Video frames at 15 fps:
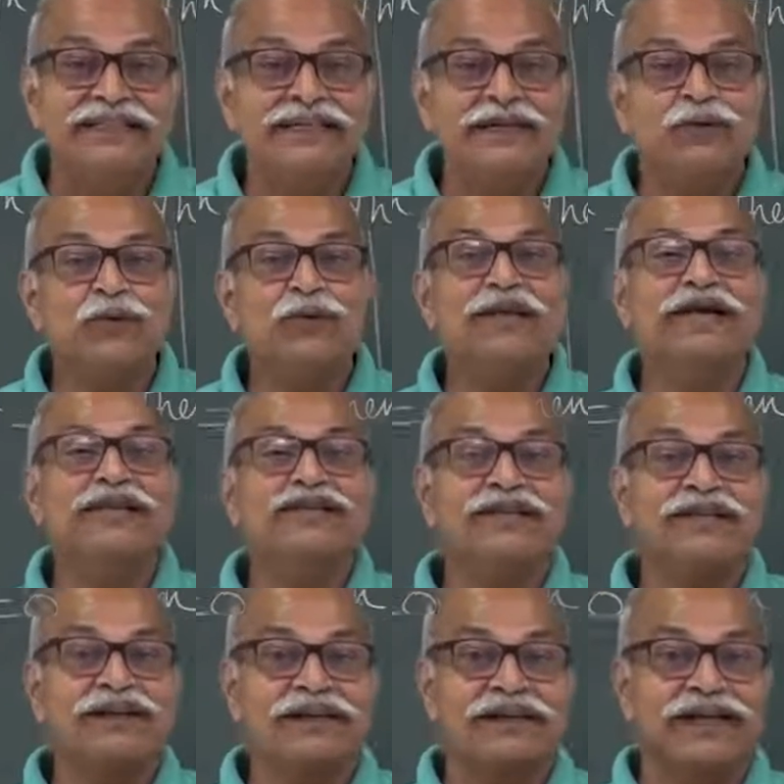that okay,
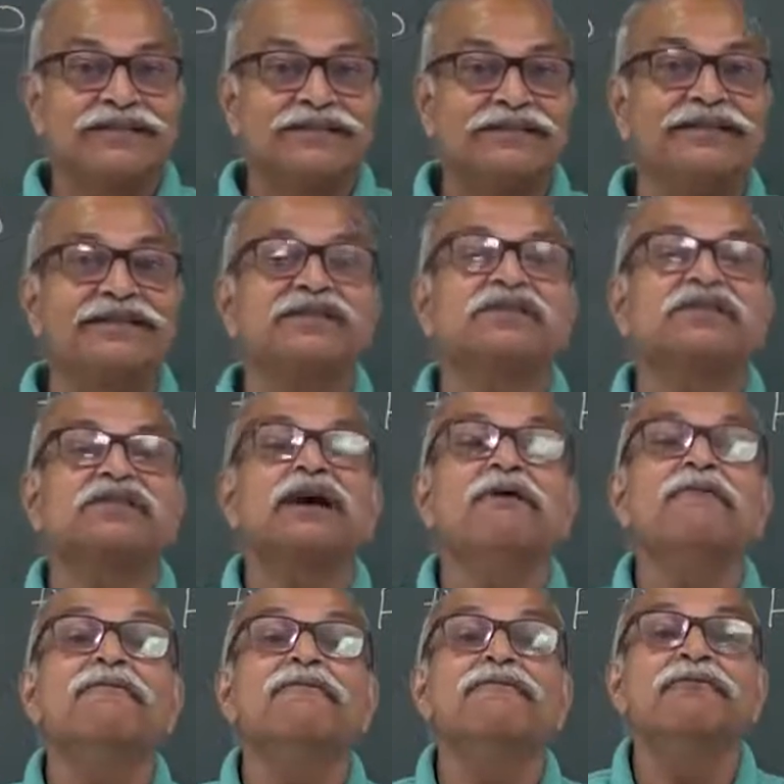there are at least some